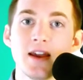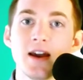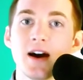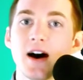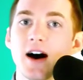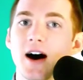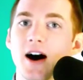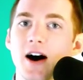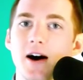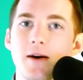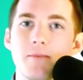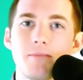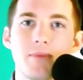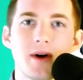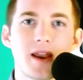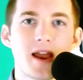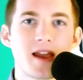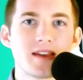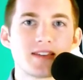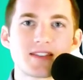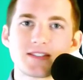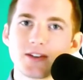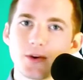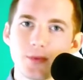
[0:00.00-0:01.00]
uh, but
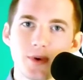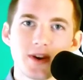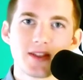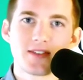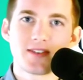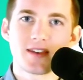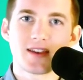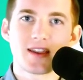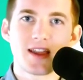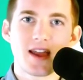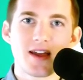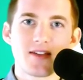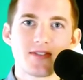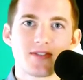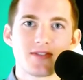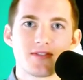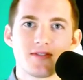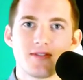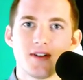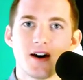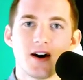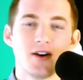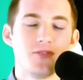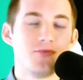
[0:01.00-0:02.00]
I still wanted to get
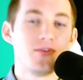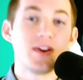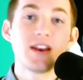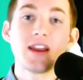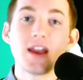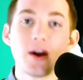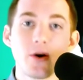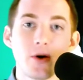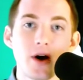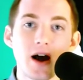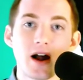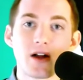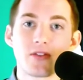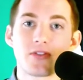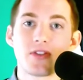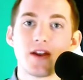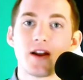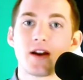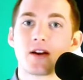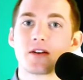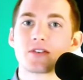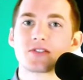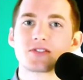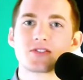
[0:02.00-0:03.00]
a video out
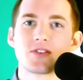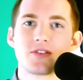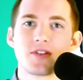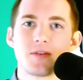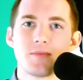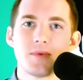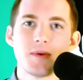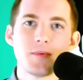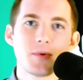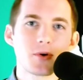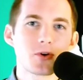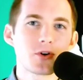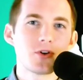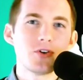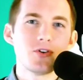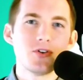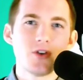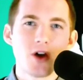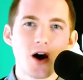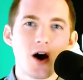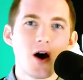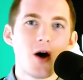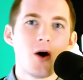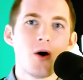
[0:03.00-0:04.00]
there so that people could
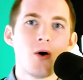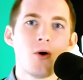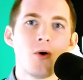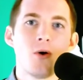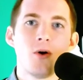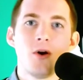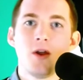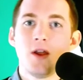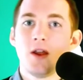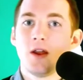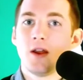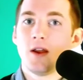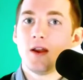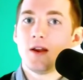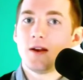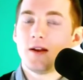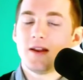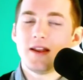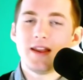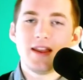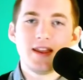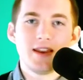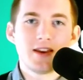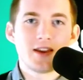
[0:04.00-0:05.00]
know
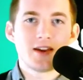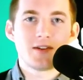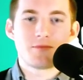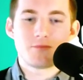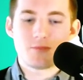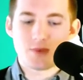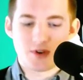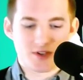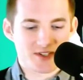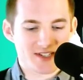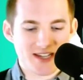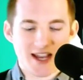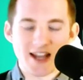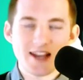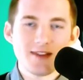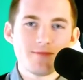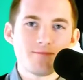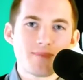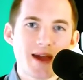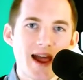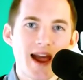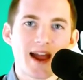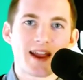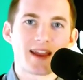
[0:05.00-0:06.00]
in a tight
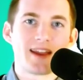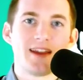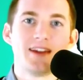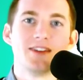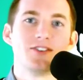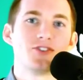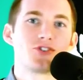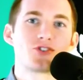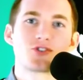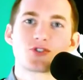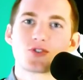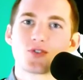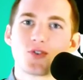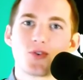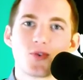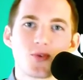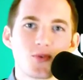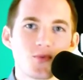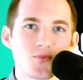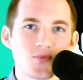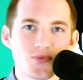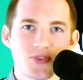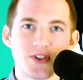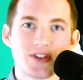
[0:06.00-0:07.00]
package
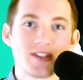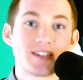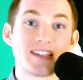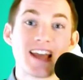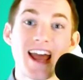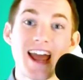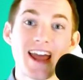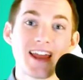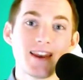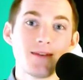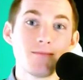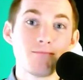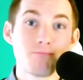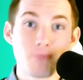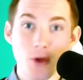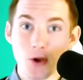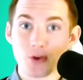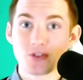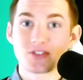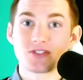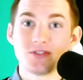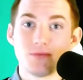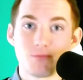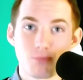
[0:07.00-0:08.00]
the ten
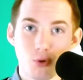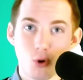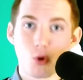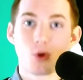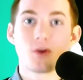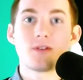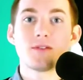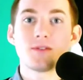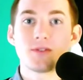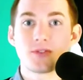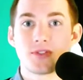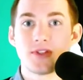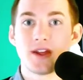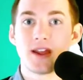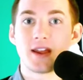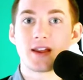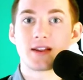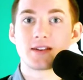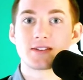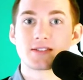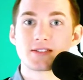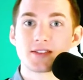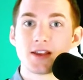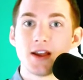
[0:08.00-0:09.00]
most important
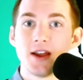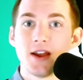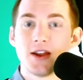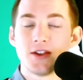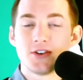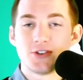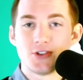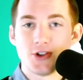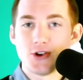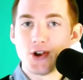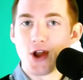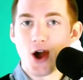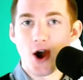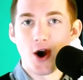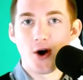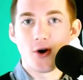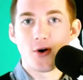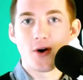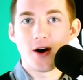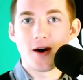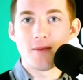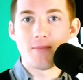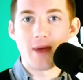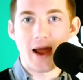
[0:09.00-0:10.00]
things to
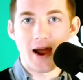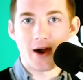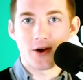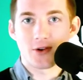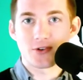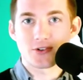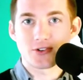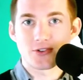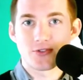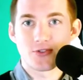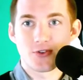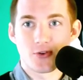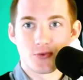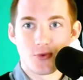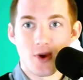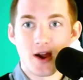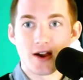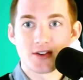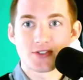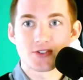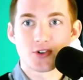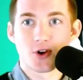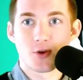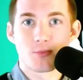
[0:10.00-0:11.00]
know about the
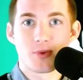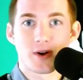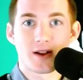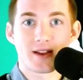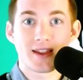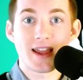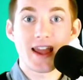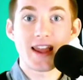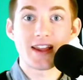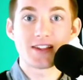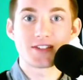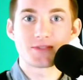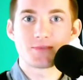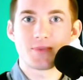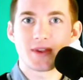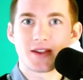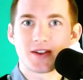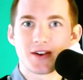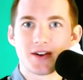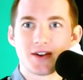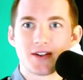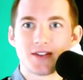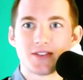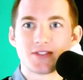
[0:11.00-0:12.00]
Ross Ulbricht case,
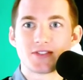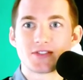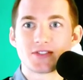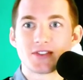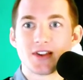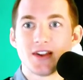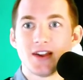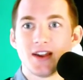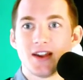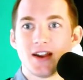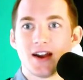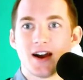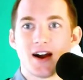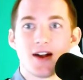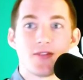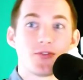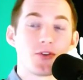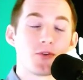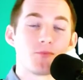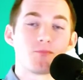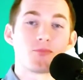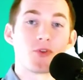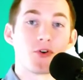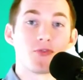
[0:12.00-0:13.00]
because uh,
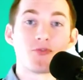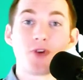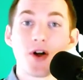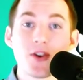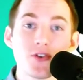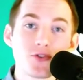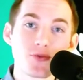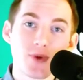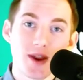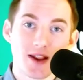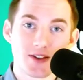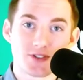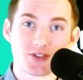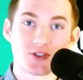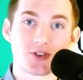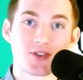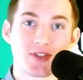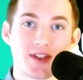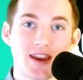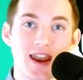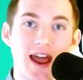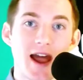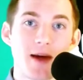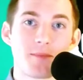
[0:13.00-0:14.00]
the, the fundraiser
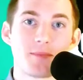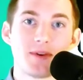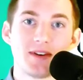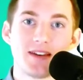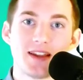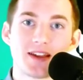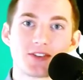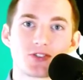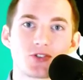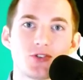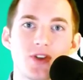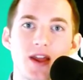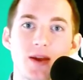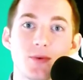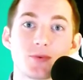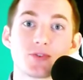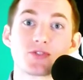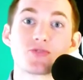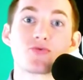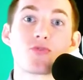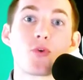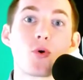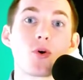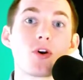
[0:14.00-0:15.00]
that happened yesterday
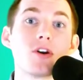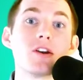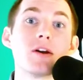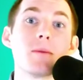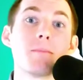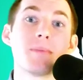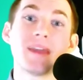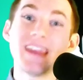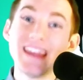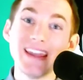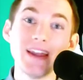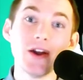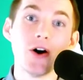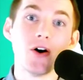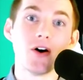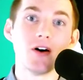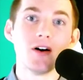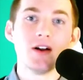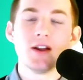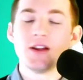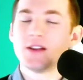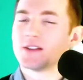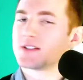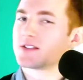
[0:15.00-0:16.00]
was for an
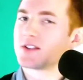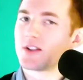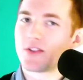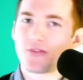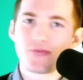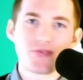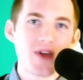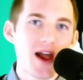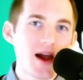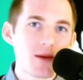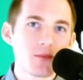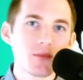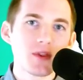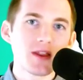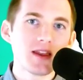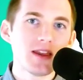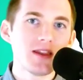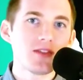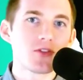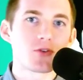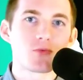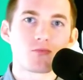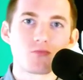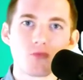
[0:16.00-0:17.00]
appeal. So the
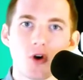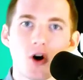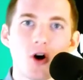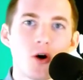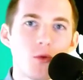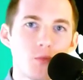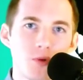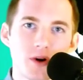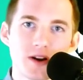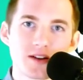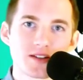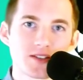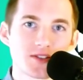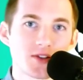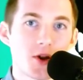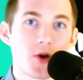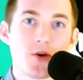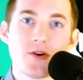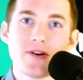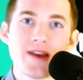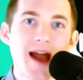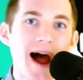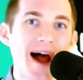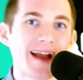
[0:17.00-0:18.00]
family, the Ulbrichts,
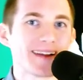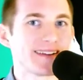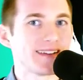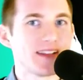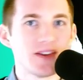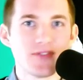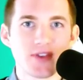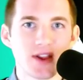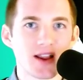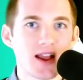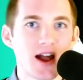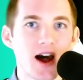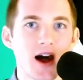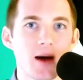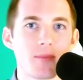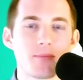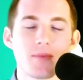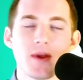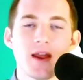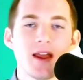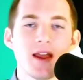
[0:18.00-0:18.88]
are not giving up.